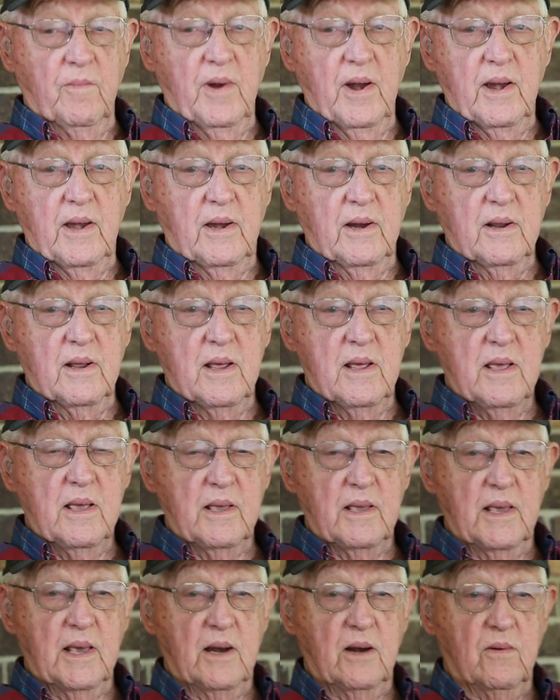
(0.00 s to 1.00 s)
me to
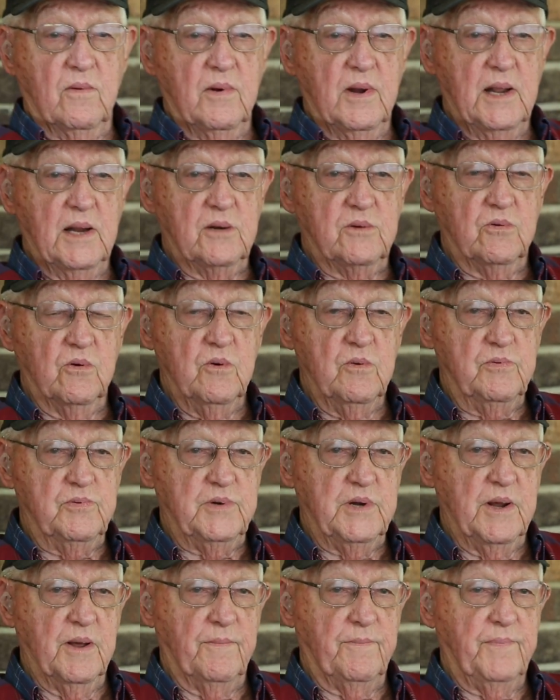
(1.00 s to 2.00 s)
get on that troop
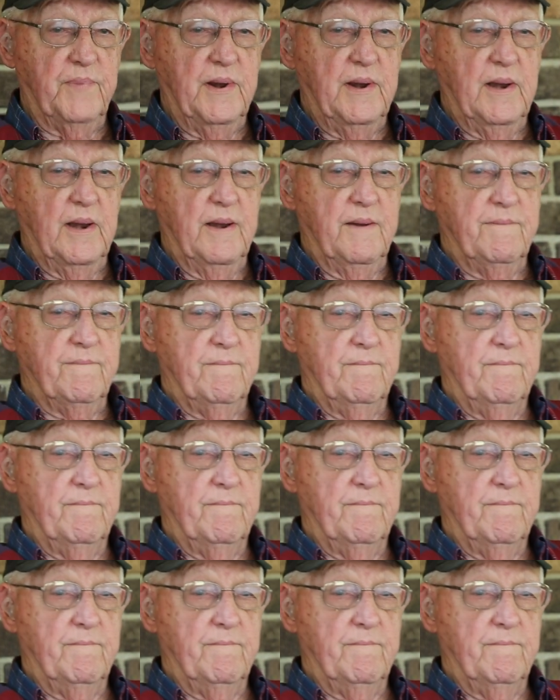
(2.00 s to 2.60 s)
ship, and